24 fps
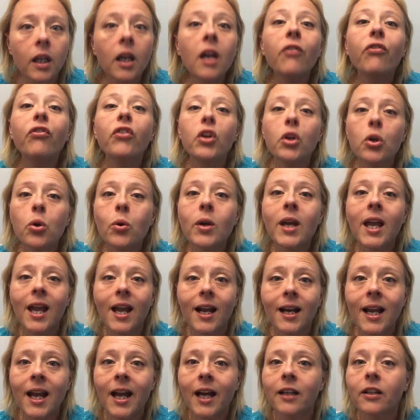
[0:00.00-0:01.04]
If you
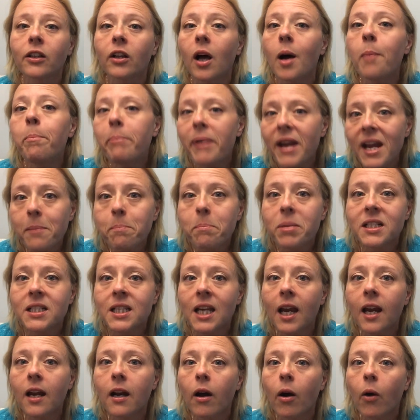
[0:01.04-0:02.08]
can't handle a baked
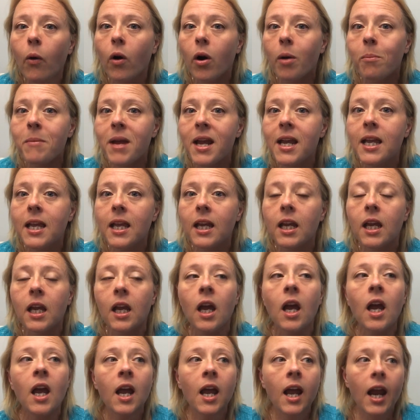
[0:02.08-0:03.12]
potato or making